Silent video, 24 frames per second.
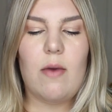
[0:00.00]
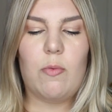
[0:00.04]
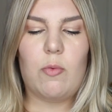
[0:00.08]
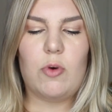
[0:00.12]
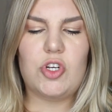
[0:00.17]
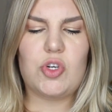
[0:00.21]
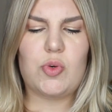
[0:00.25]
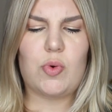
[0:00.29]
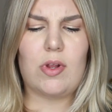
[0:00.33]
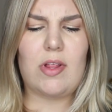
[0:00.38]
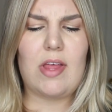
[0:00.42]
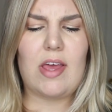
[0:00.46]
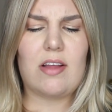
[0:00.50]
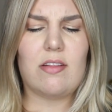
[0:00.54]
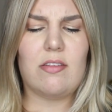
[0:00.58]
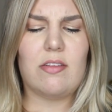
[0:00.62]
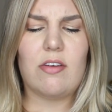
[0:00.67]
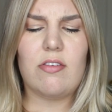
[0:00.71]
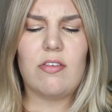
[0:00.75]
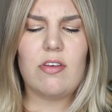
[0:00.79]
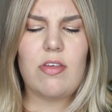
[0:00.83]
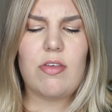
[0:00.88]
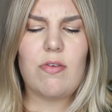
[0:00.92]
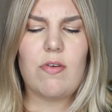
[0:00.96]
which were like
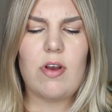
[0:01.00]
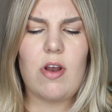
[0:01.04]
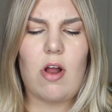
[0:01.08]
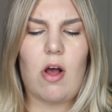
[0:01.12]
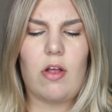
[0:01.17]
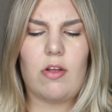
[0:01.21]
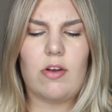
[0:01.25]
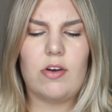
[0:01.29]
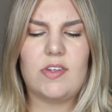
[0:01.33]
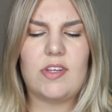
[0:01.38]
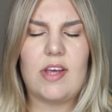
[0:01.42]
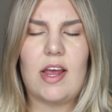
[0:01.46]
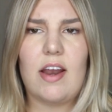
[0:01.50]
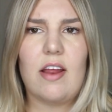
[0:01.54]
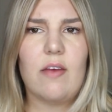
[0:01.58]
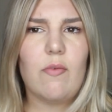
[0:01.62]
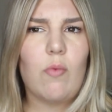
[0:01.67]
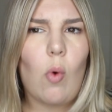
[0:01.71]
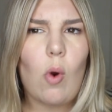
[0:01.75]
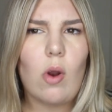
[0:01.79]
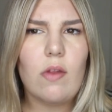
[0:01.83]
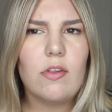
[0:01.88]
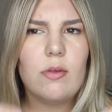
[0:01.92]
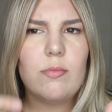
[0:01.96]
literally $3, and
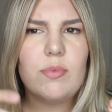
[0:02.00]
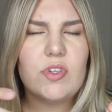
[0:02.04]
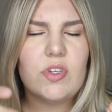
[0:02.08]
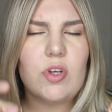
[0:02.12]
I've worn them